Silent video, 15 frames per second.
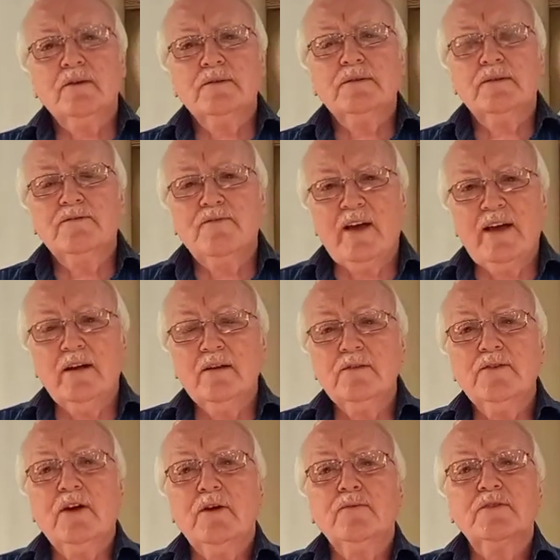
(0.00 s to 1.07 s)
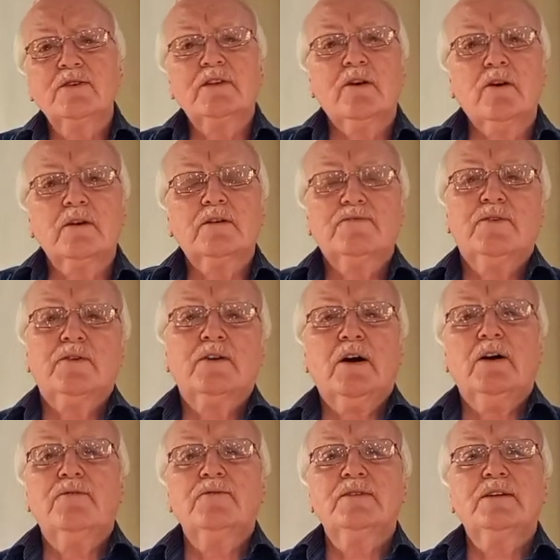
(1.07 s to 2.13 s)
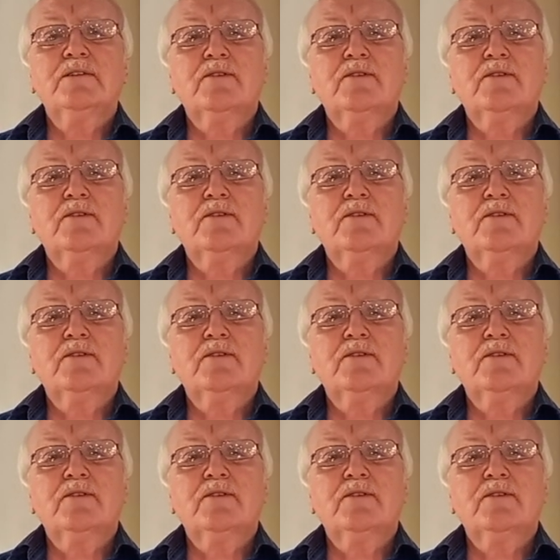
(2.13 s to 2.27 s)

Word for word: the veil, there was the Ark of the Covenant.